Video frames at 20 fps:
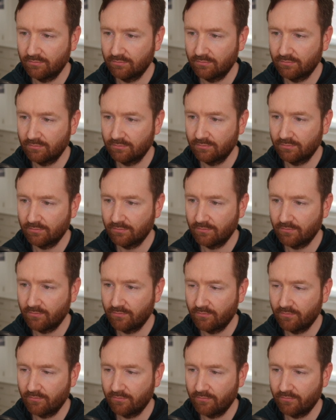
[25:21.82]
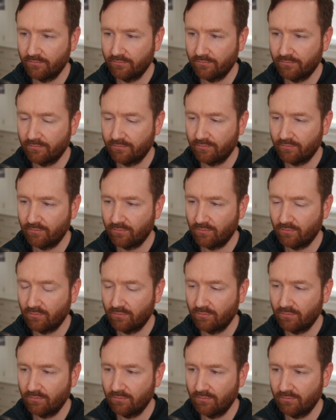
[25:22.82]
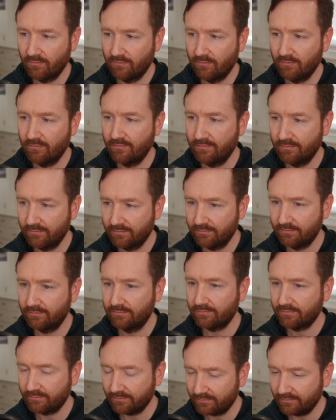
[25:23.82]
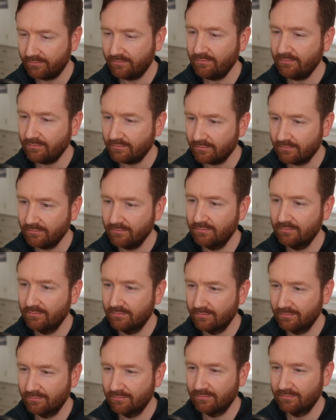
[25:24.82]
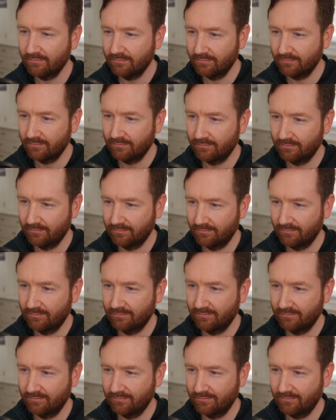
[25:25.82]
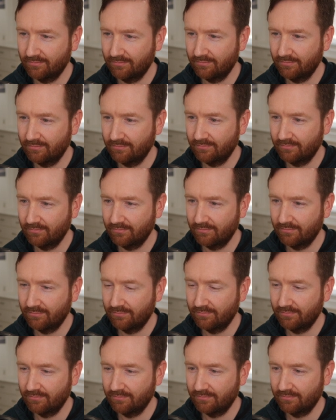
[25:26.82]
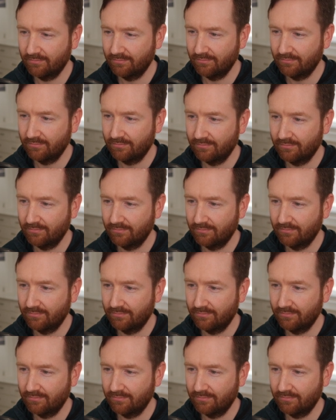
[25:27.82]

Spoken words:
[no speech]